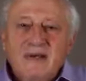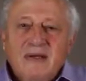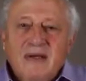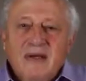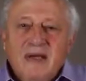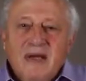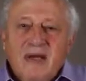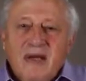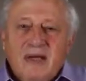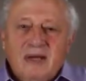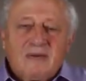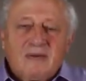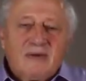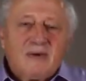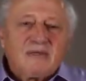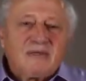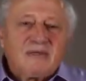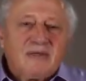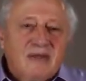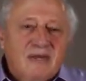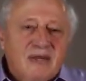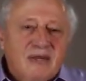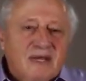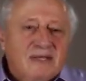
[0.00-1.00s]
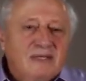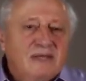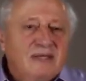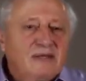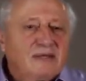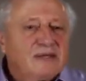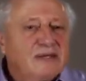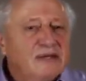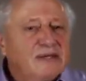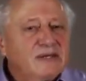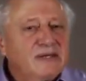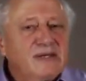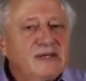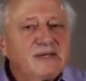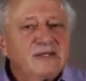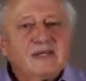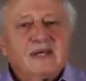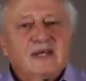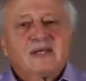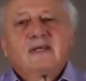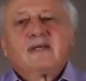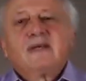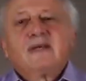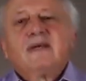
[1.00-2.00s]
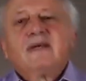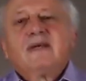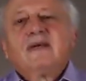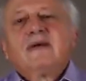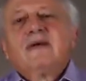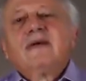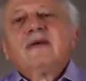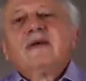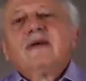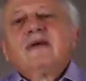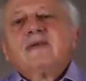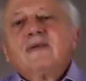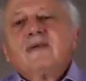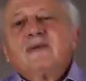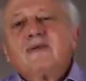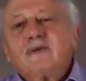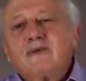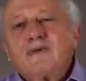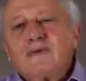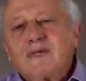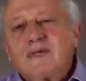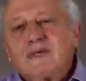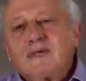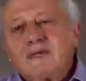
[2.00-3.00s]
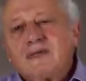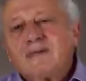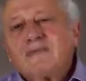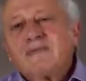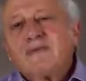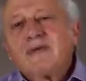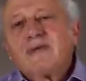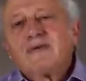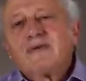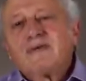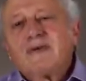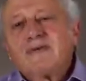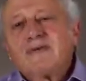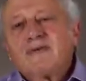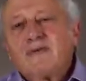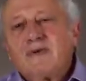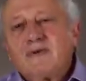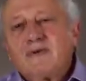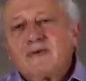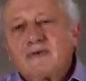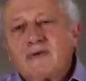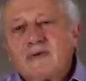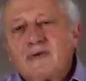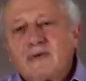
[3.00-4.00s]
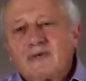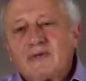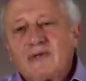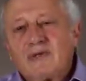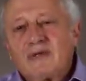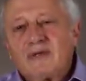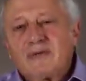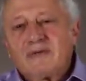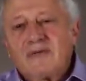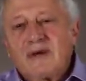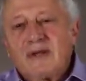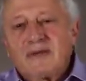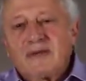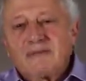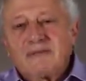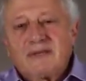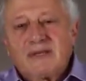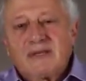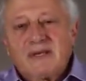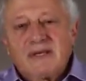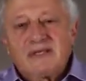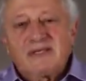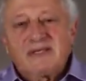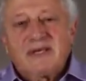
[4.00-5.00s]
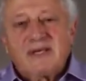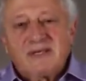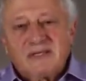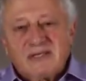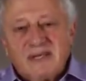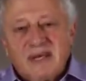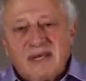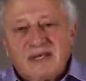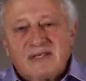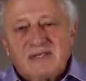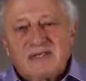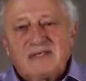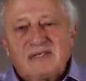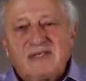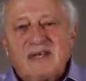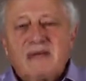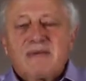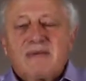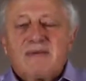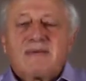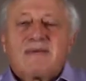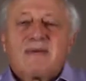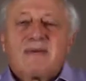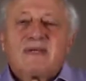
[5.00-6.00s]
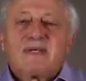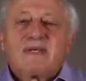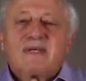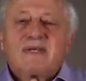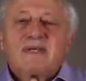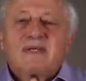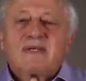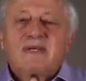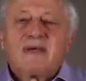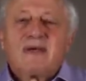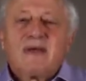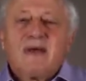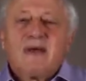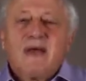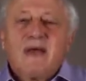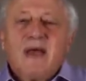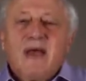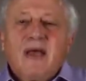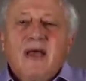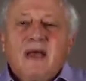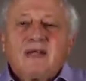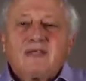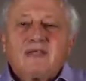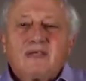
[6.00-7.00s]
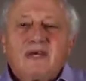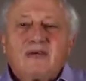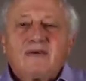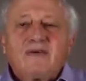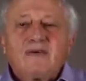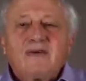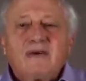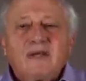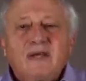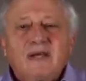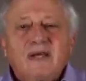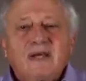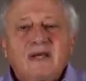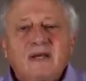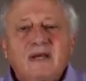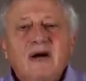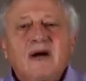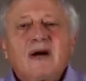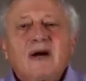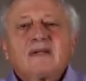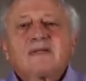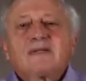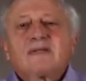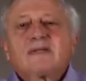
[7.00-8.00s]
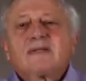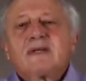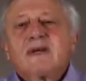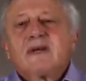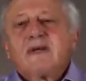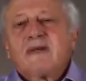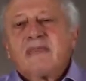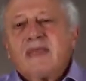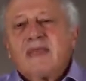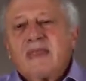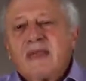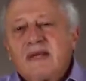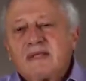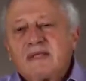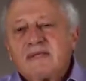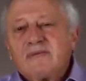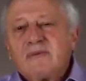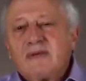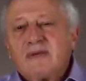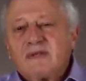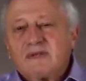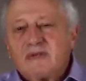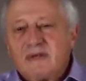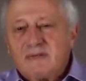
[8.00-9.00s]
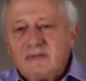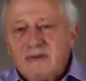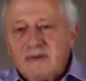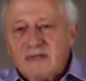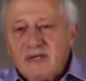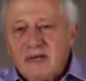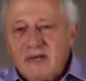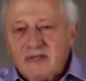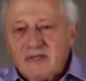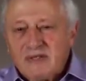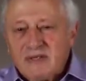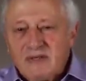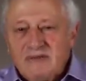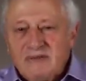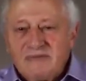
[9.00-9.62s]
And it was in the 1930s that the Jewish military force also developed its intelligence capabilities and generally enhanced its military potential.